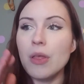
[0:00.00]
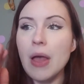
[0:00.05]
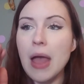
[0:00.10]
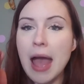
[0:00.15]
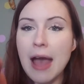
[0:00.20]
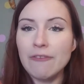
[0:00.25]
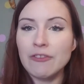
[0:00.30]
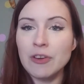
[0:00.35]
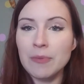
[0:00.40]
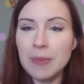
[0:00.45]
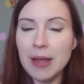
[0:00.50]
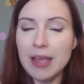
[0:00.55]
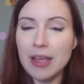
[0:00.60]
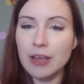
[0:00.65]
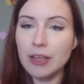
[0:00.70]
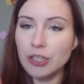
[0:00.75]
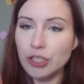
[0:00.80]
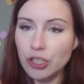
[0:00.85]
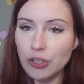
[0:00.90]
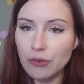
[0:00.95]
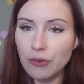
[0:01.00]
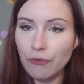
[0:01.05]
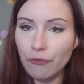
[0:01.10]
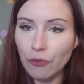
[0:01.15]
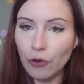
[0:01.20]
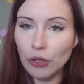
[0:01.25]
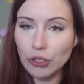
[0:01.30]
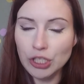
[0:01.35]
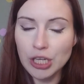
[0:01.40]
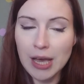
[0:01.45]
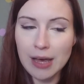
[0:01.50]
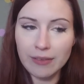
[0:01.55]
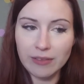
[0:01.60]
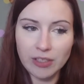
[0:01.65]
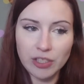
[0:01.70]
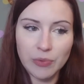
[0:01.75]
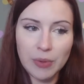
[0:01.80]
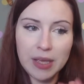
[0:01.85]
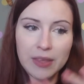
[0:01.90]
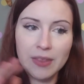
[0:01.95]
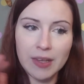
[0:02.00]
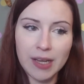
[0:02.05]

after my full challenge week,